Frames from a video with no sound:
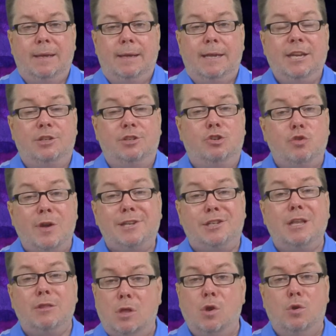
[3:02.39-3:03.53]
He's
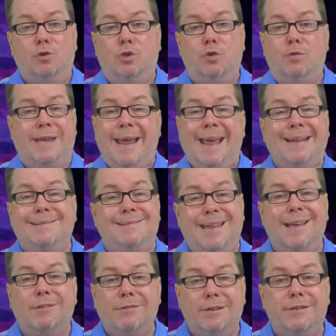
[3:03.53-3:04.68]
addressing those who can't
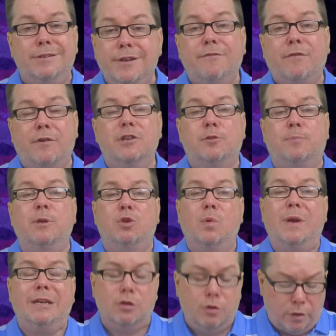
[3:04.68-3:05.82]
tell the difference
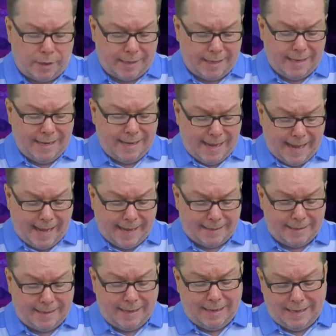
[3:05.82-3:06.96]
between good
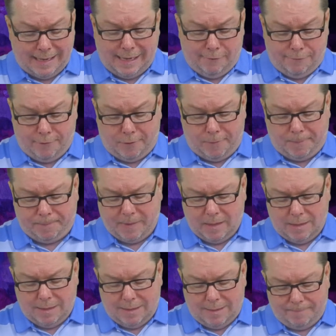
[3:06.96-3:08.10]
and evil.
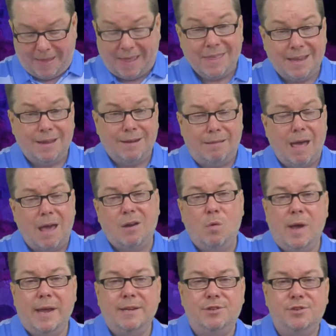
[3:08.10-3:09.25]
I think in a lot of
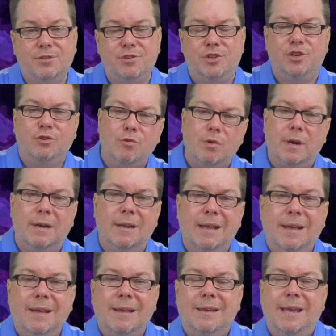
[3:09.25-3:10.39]
ways, children
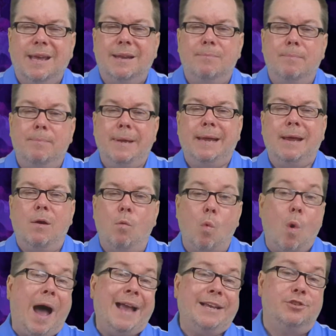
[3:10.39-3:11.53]
can be
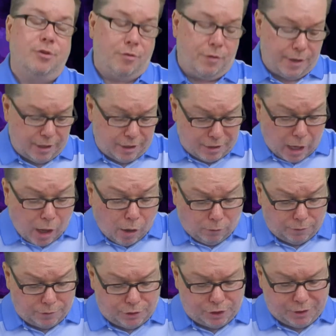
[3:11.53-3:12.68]
wiser than
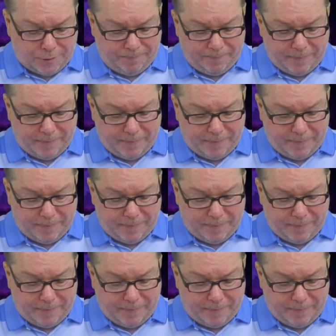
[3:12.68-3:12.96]
adults.